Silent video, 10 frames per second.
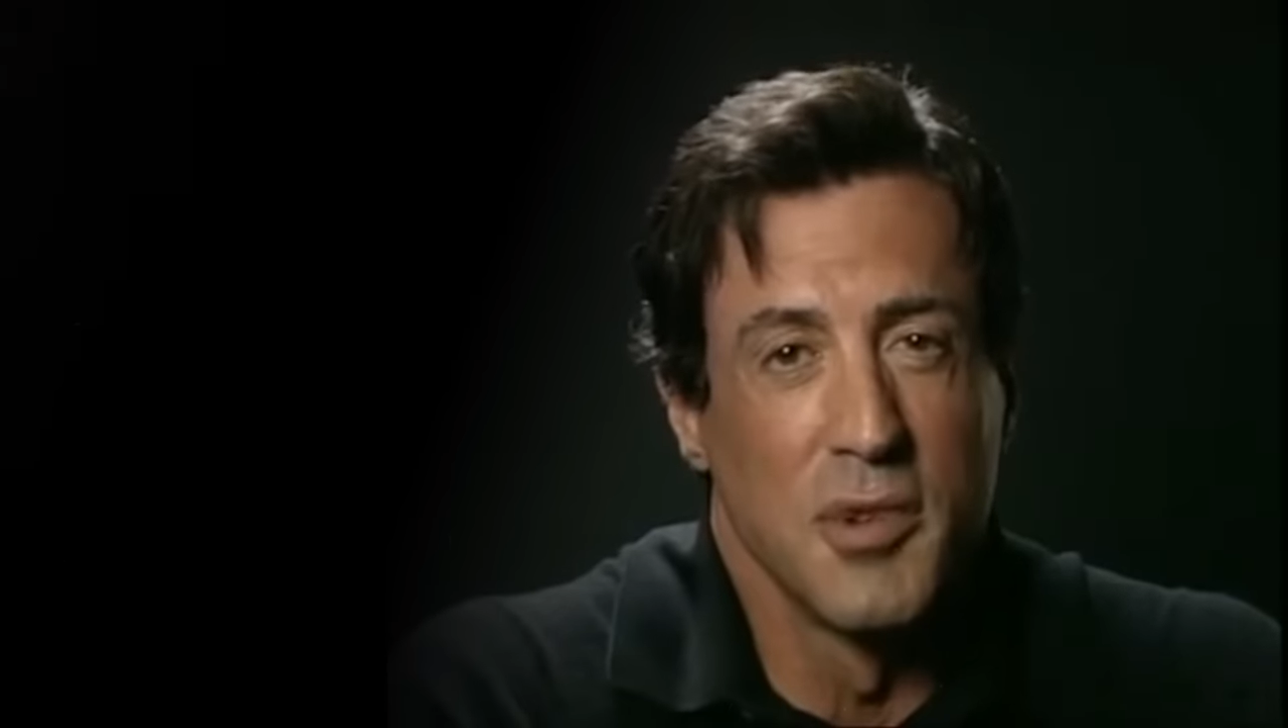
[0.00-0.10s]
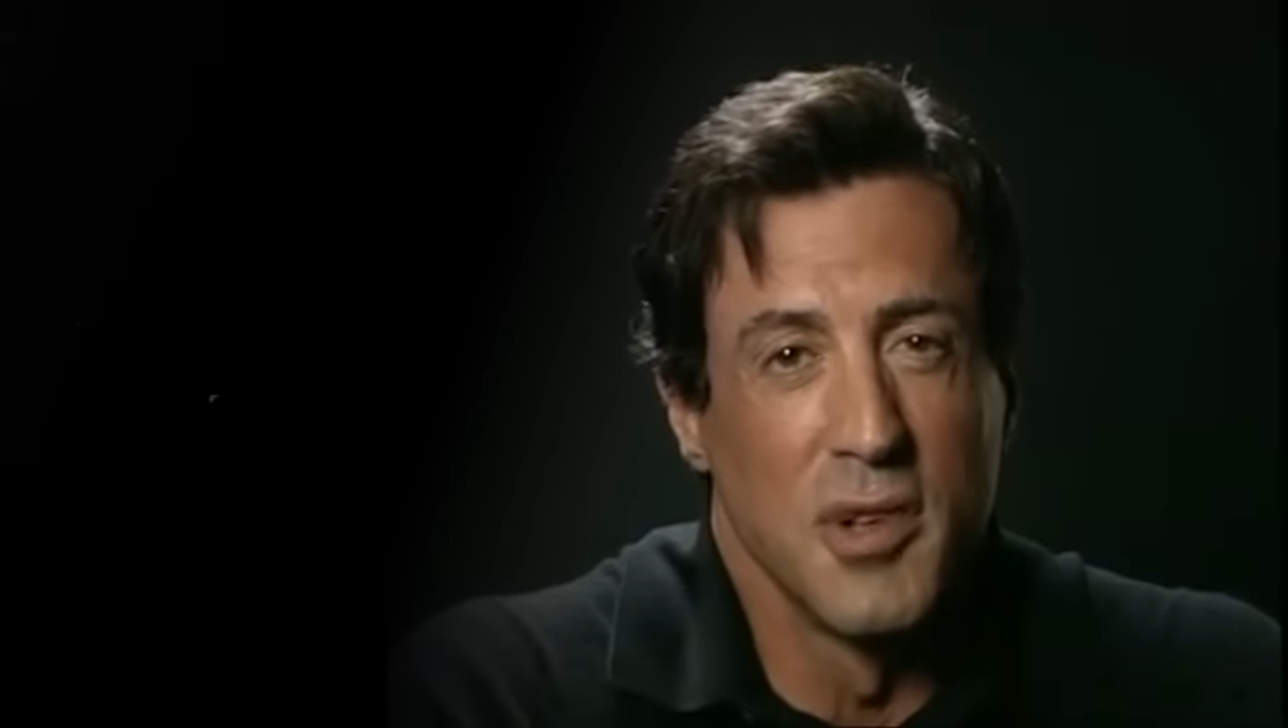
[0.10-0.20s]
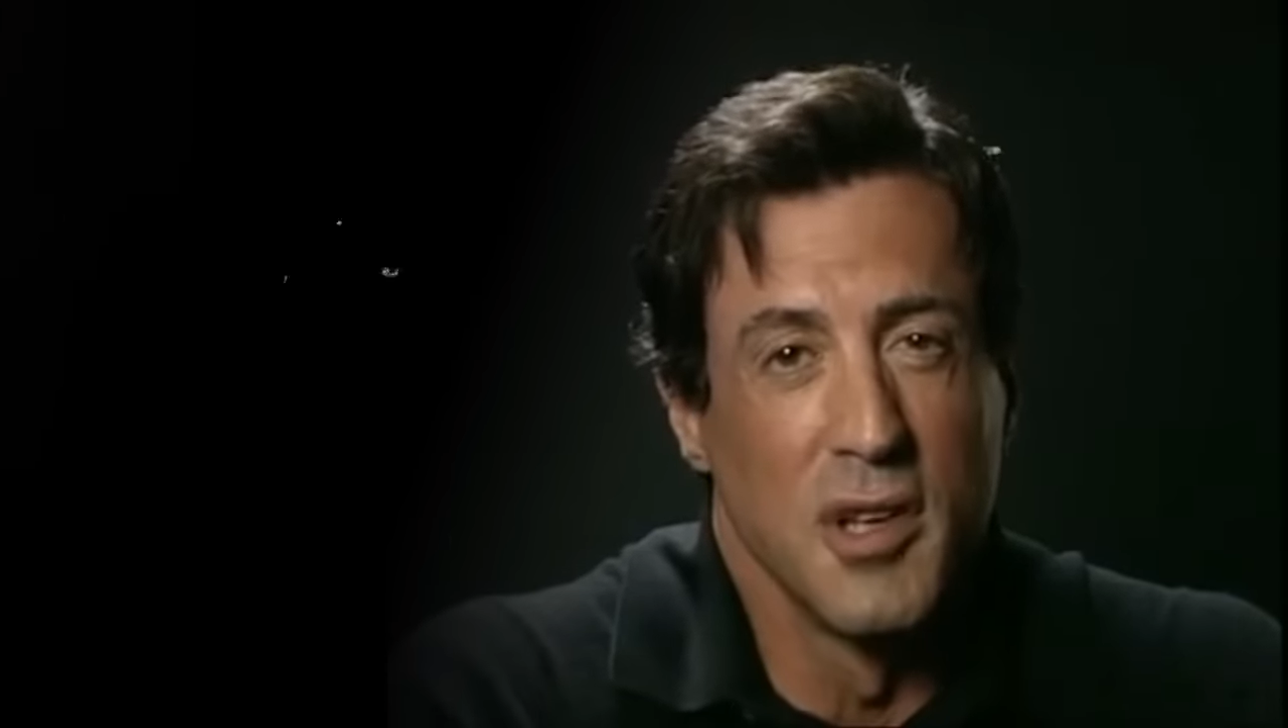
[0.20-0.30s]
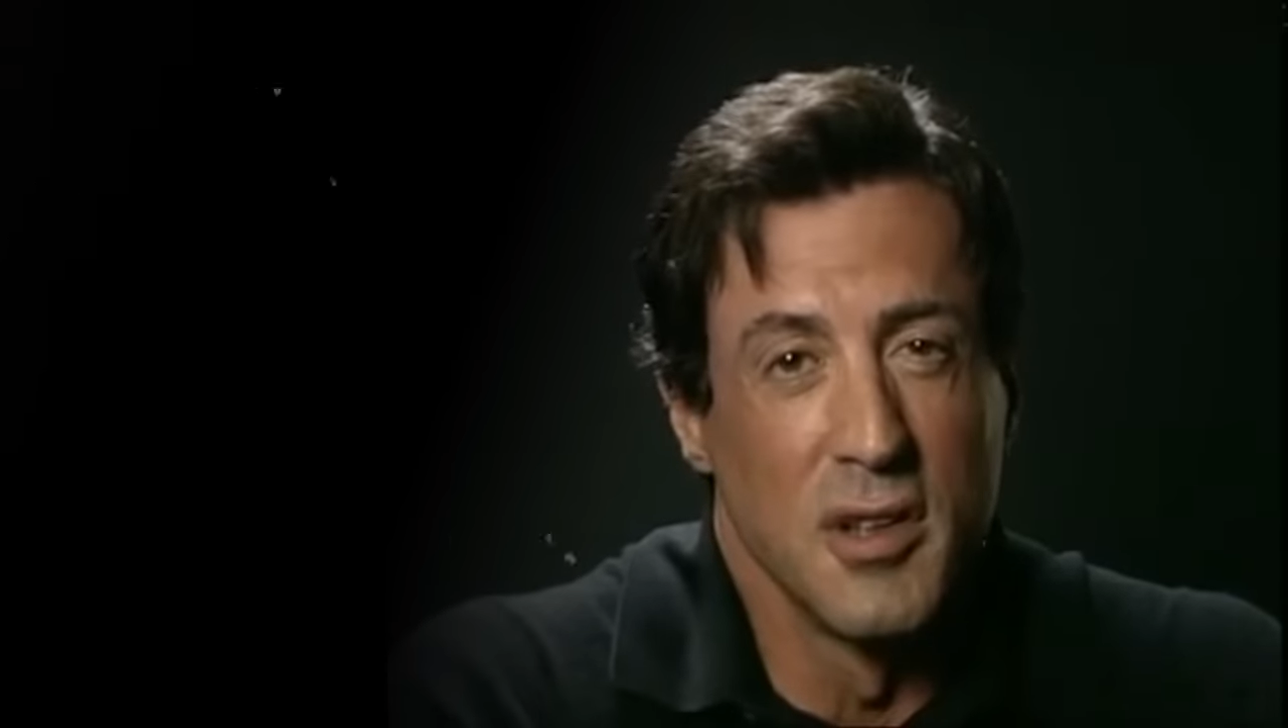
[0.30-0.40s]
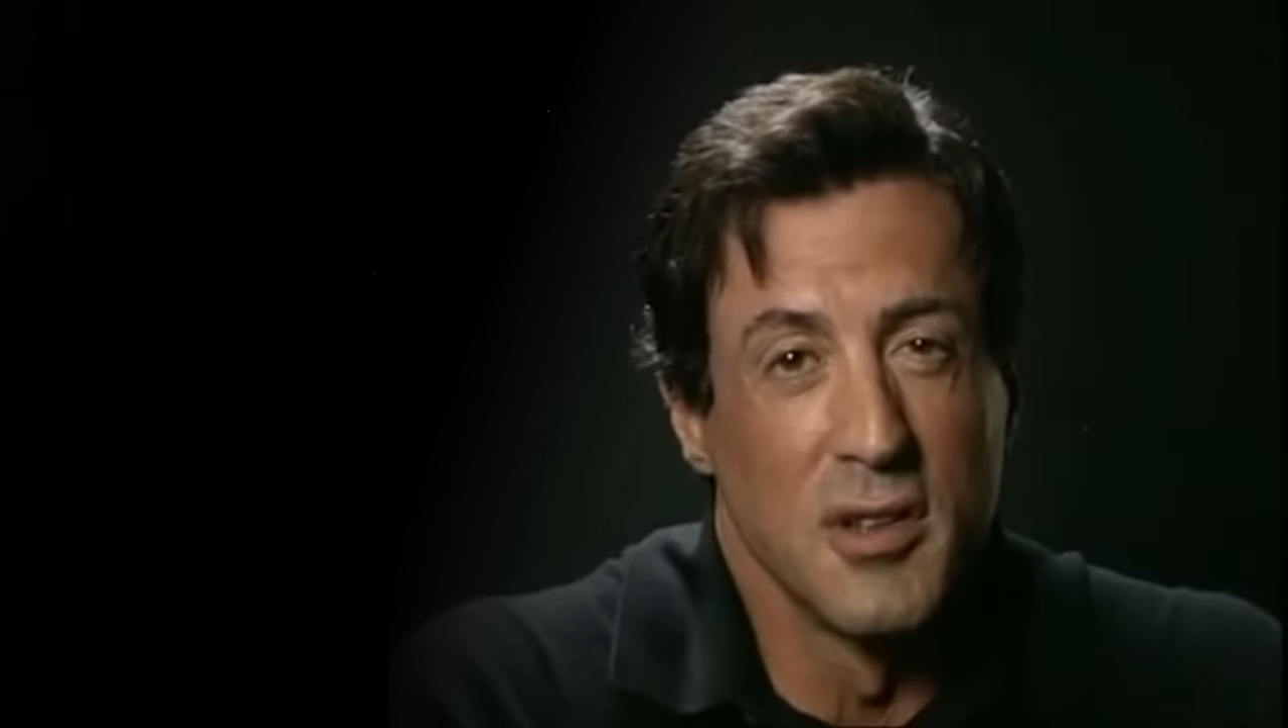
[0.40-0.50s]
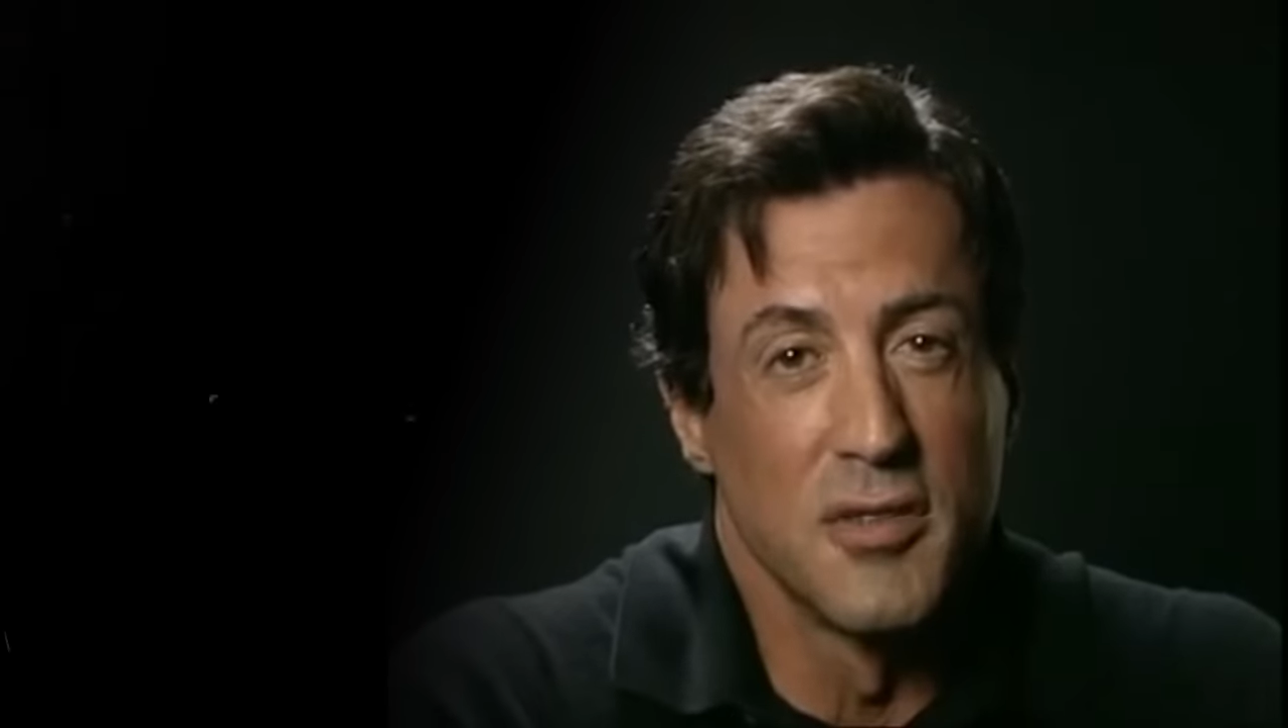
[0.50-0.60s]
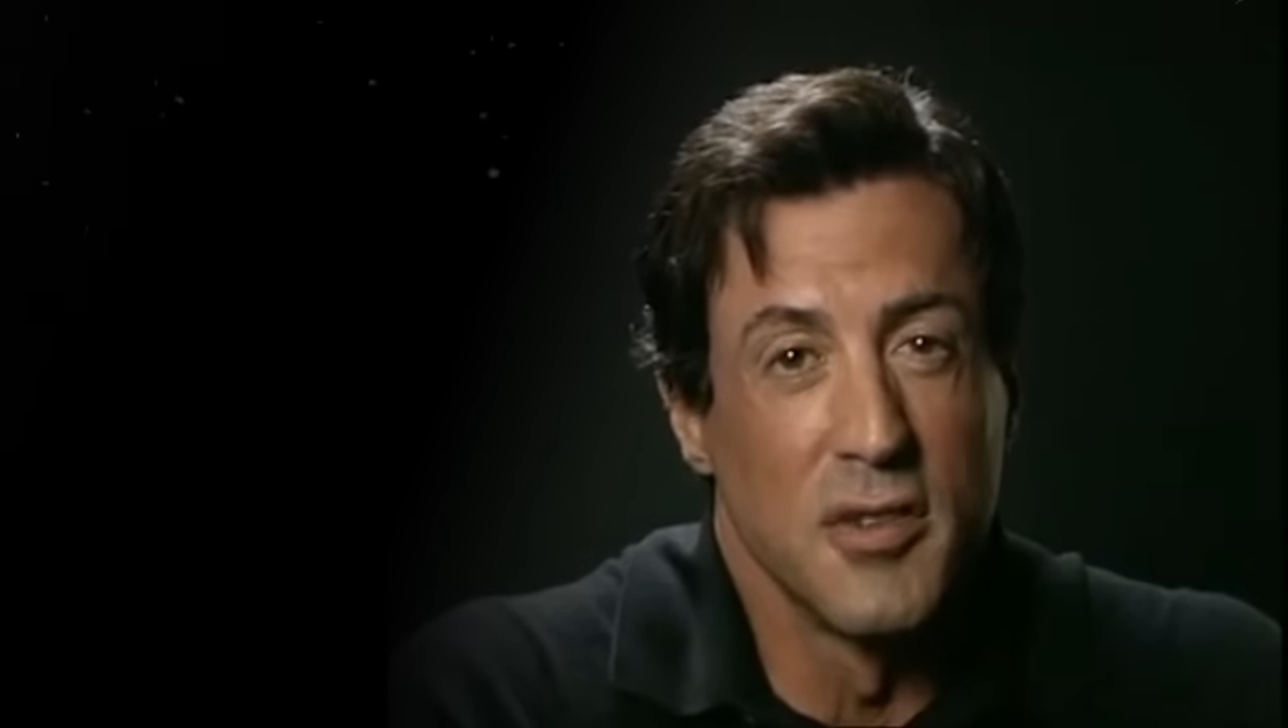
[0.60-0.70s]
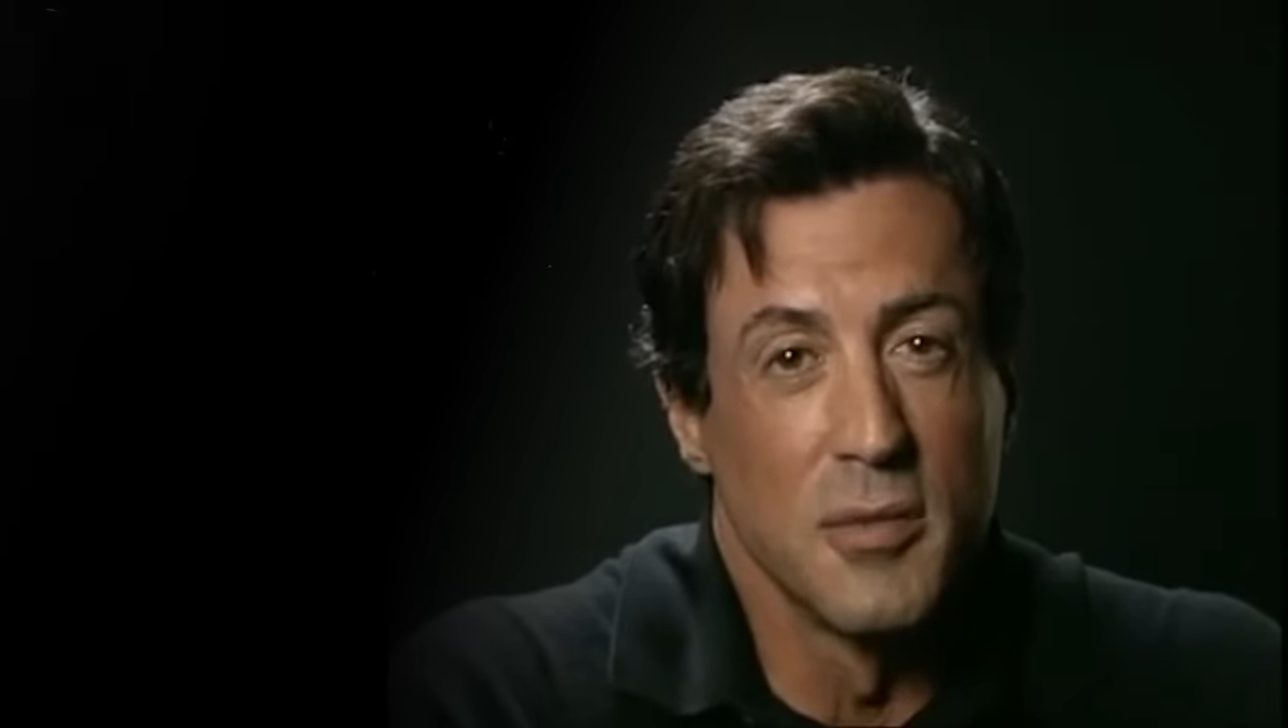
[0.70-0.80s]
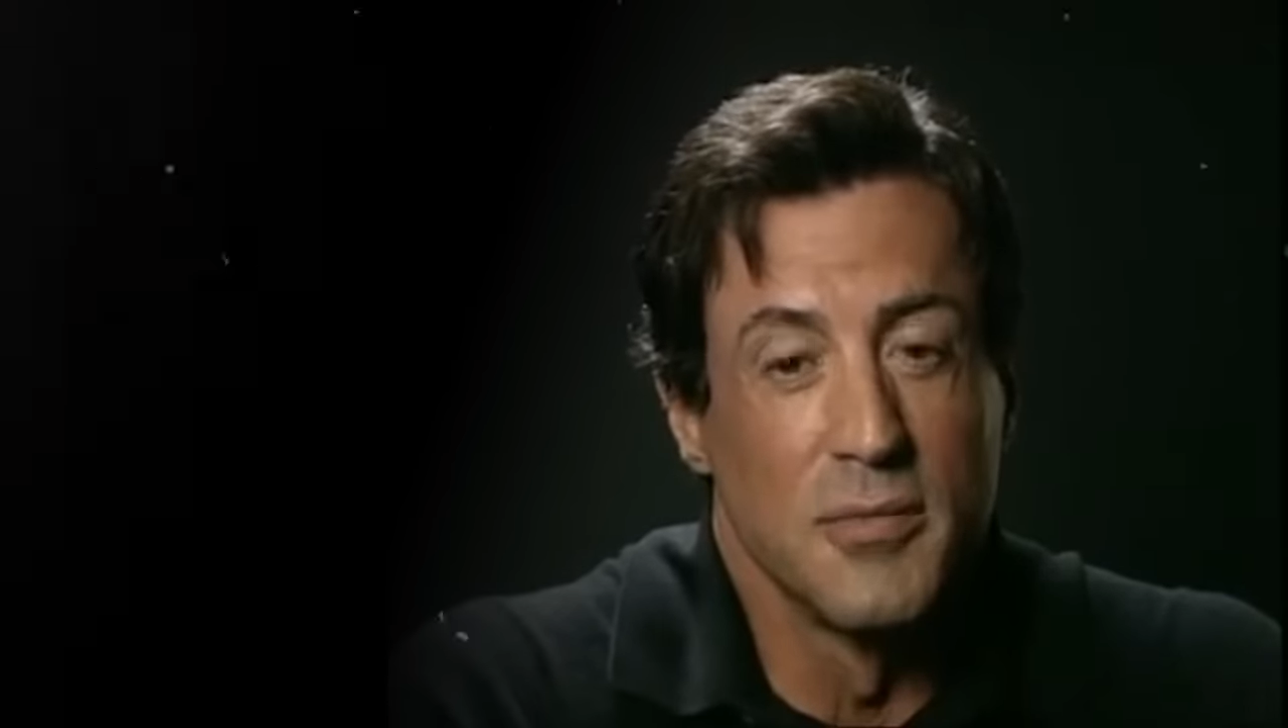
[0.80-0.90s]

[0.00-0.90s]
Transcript: in this film.